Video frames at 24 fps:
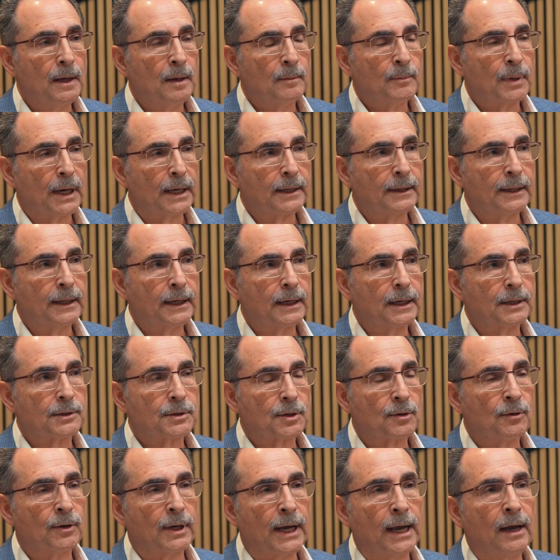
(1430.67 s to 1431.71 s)
But I think it's
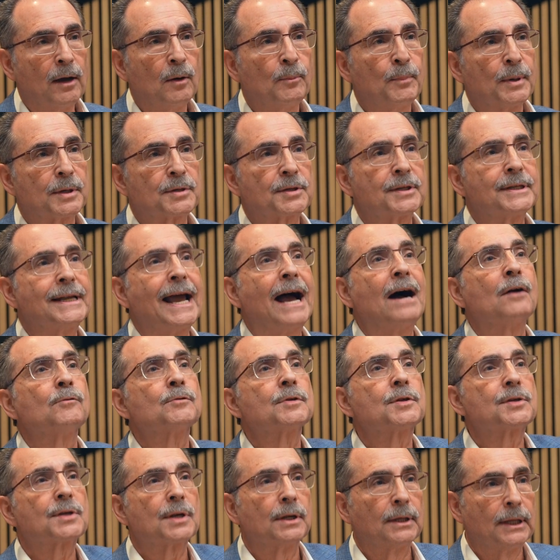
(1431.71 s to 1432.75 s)
going to help us down
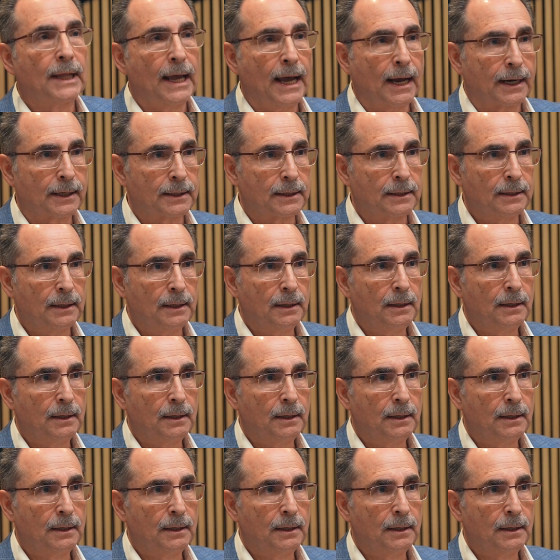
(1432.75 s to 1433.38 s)
select